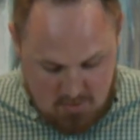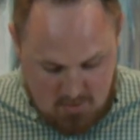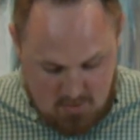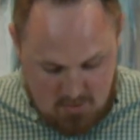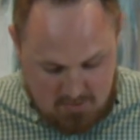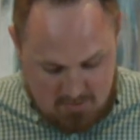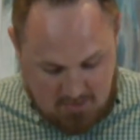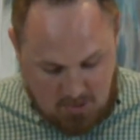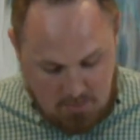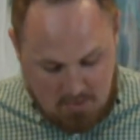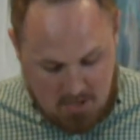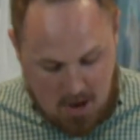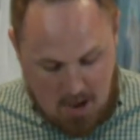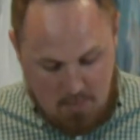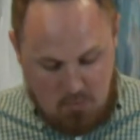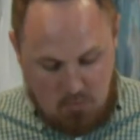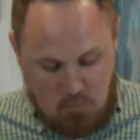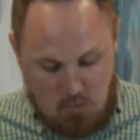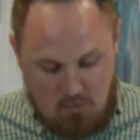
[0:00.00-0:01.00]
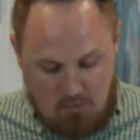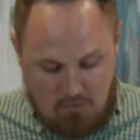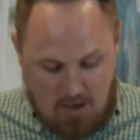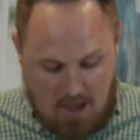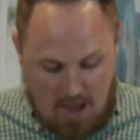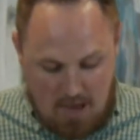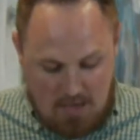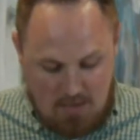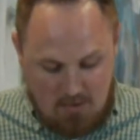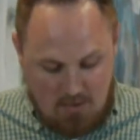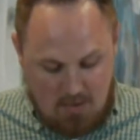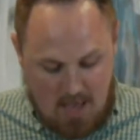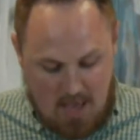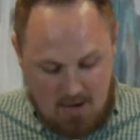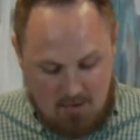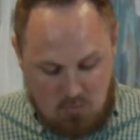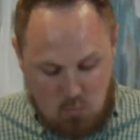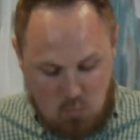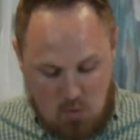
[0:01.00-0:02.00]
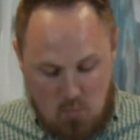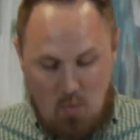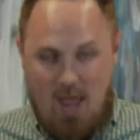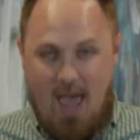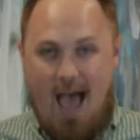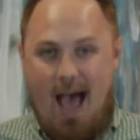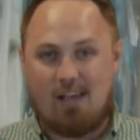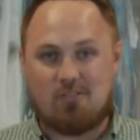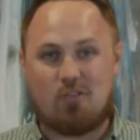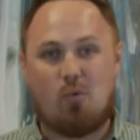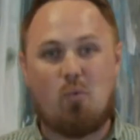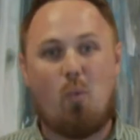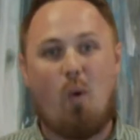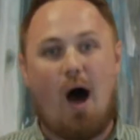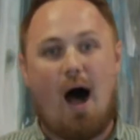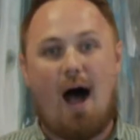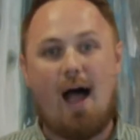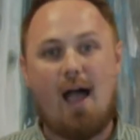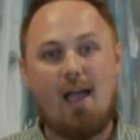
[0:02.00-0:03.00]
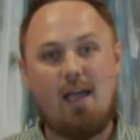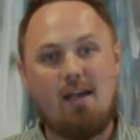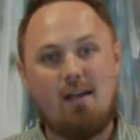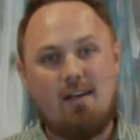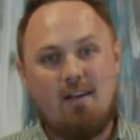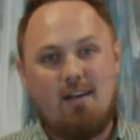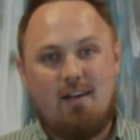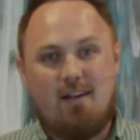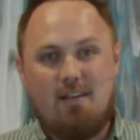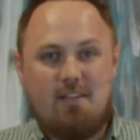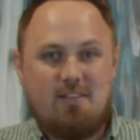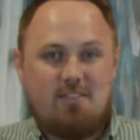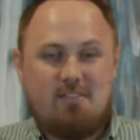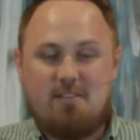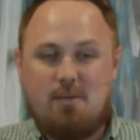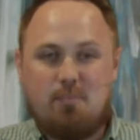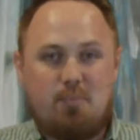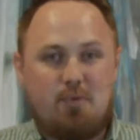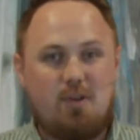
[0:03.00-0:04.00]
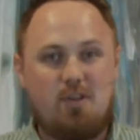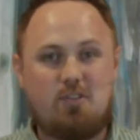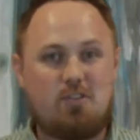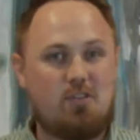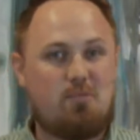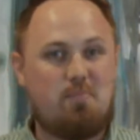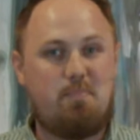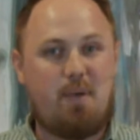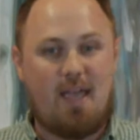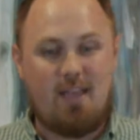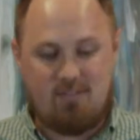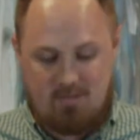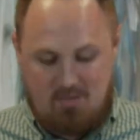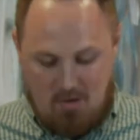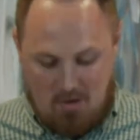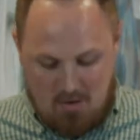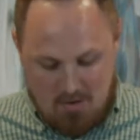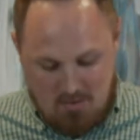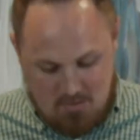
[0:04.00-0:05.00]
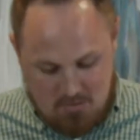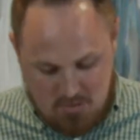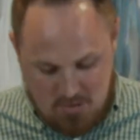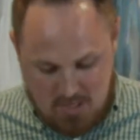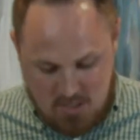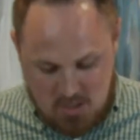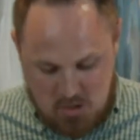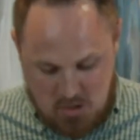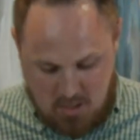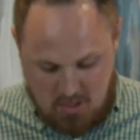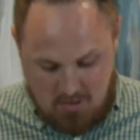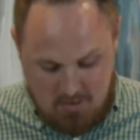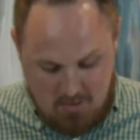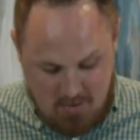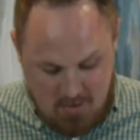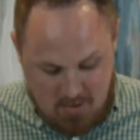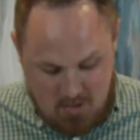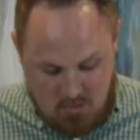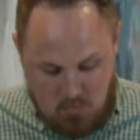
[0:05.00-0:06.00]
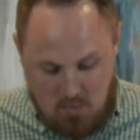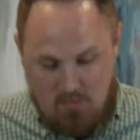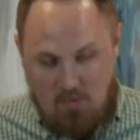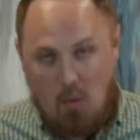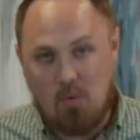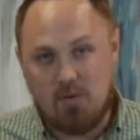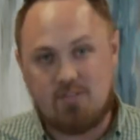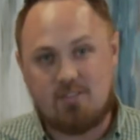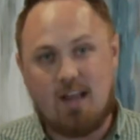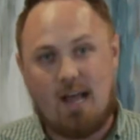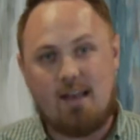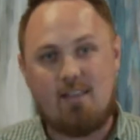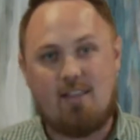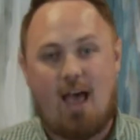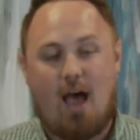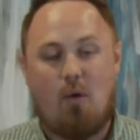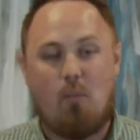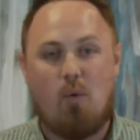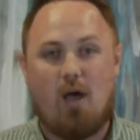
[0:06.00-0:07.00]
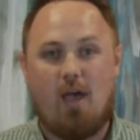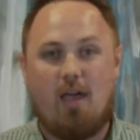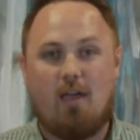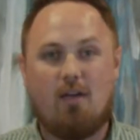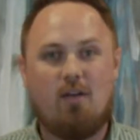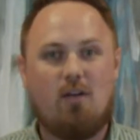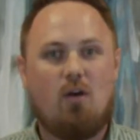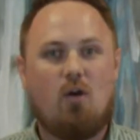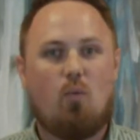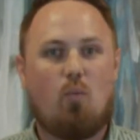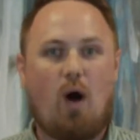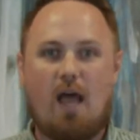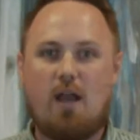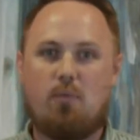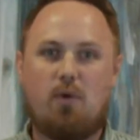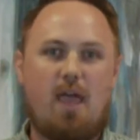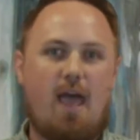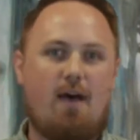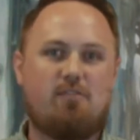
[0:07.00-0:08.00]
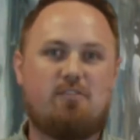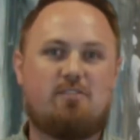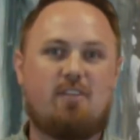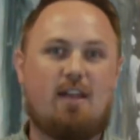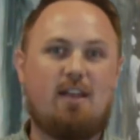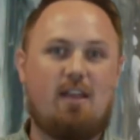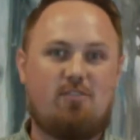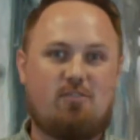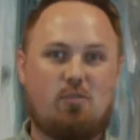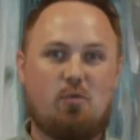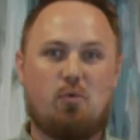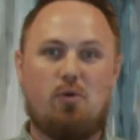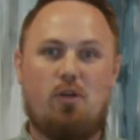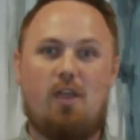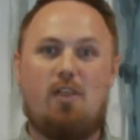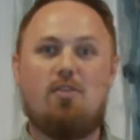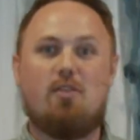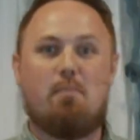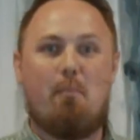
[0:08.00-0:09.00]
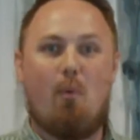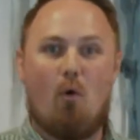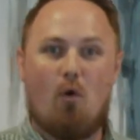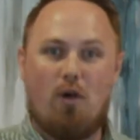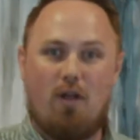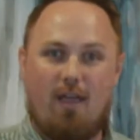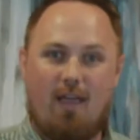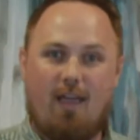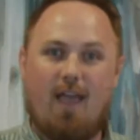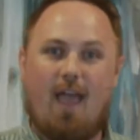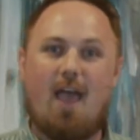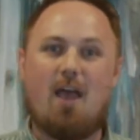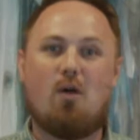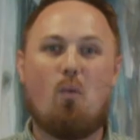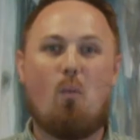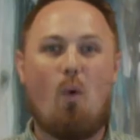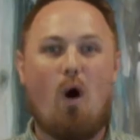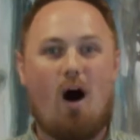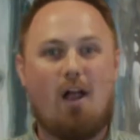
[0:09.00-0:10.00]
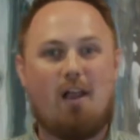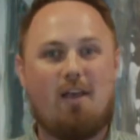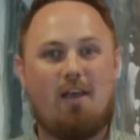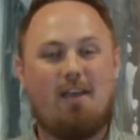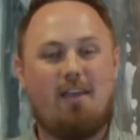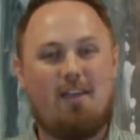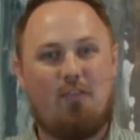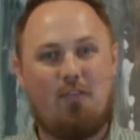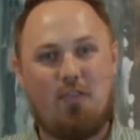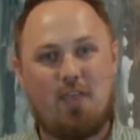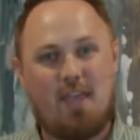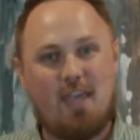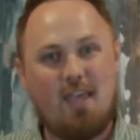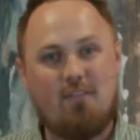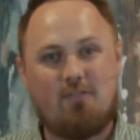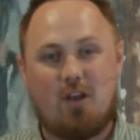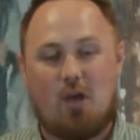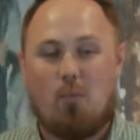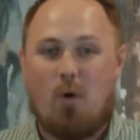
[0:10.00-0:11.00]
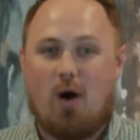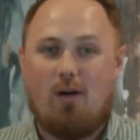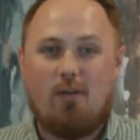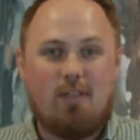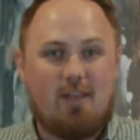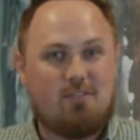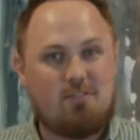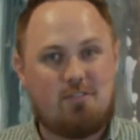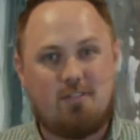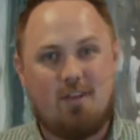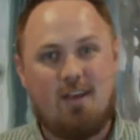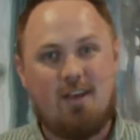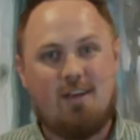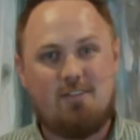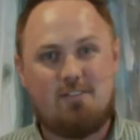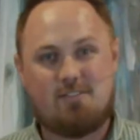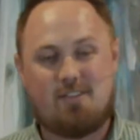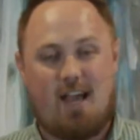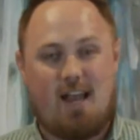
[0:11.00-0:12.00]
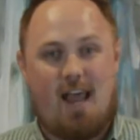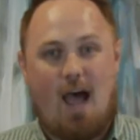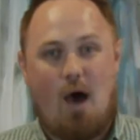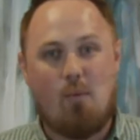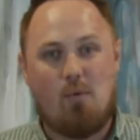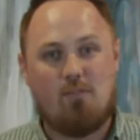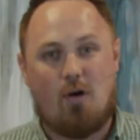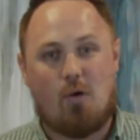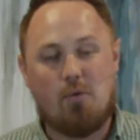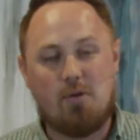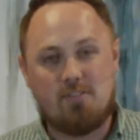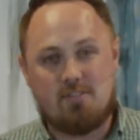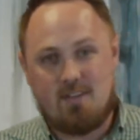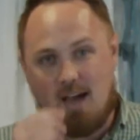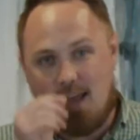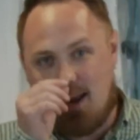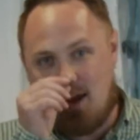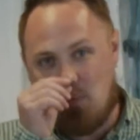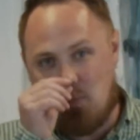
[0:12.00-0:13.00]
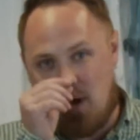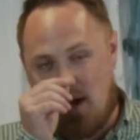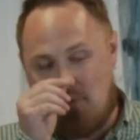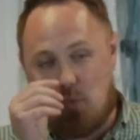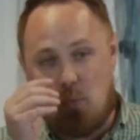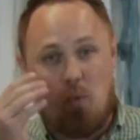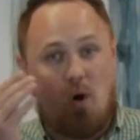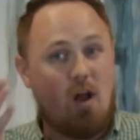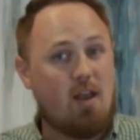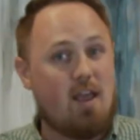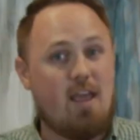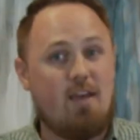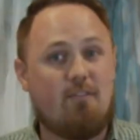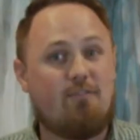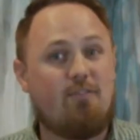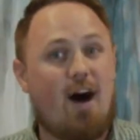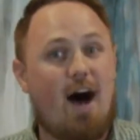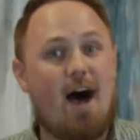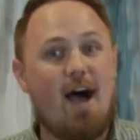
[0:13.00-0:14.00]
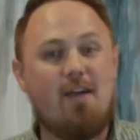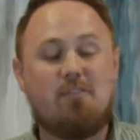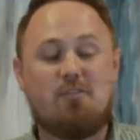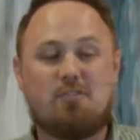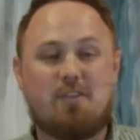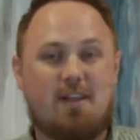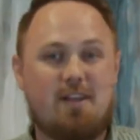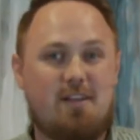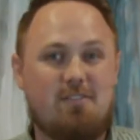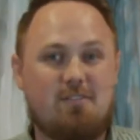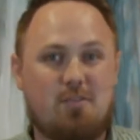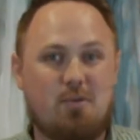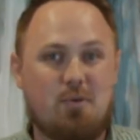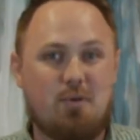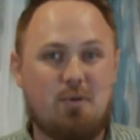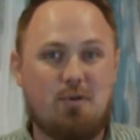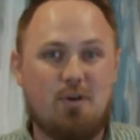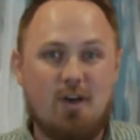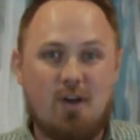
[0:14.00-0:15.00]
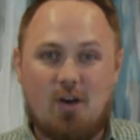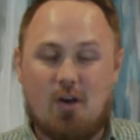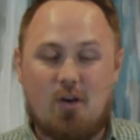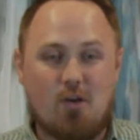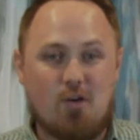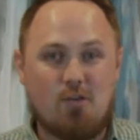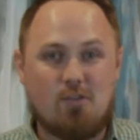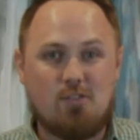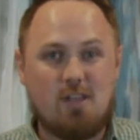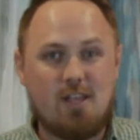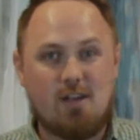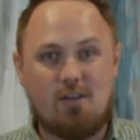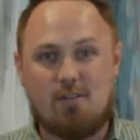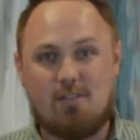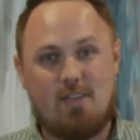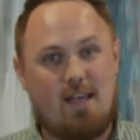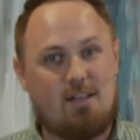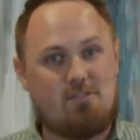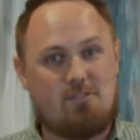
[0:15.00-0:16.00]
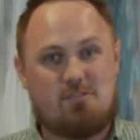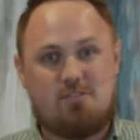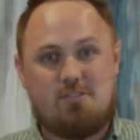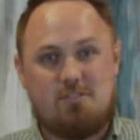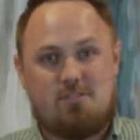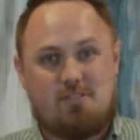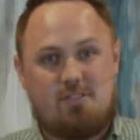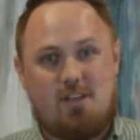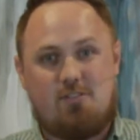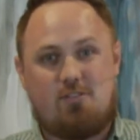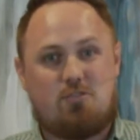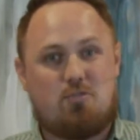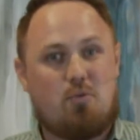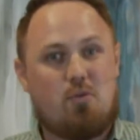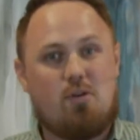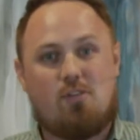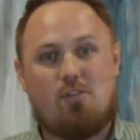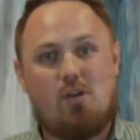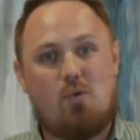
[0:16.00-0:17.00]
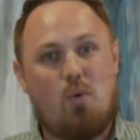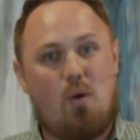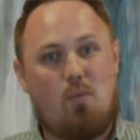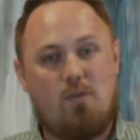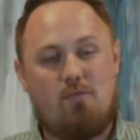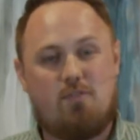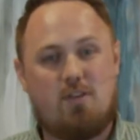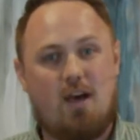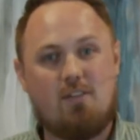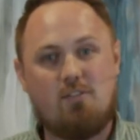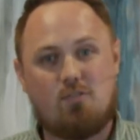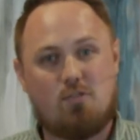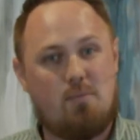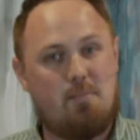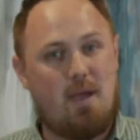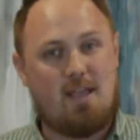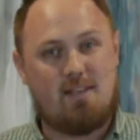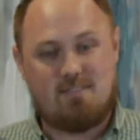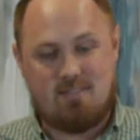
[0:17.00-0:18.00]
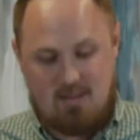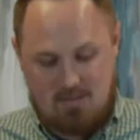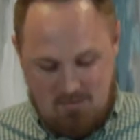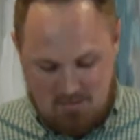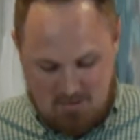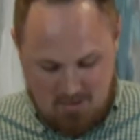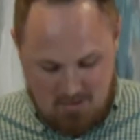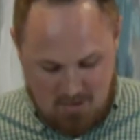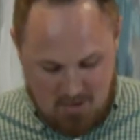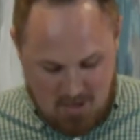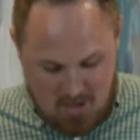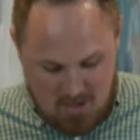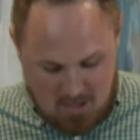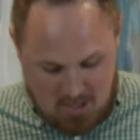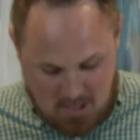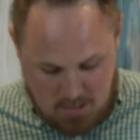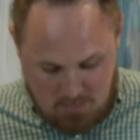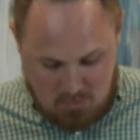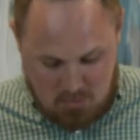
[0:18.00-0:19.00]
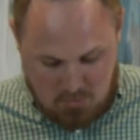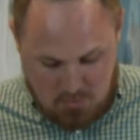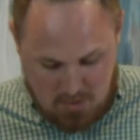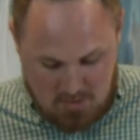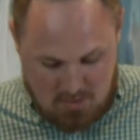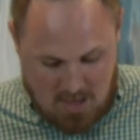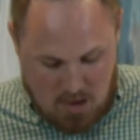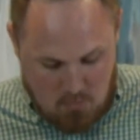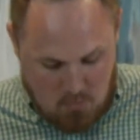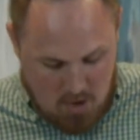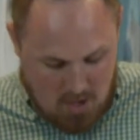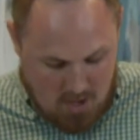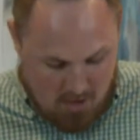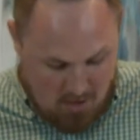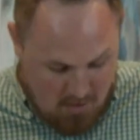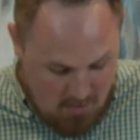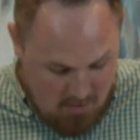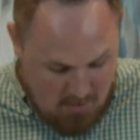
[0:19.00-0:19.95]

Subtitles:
Sometimes we'll find that when we ask why, it's simply just based on tradition. We've always done it that way. Why do we have Sunday school in the morning and Awana in the evening? Well, that's just kind of how we've always done it. We have Awana at 5, Sunday school earlier, and that's just historically what we've done, so it makes sense to keep doing it that way.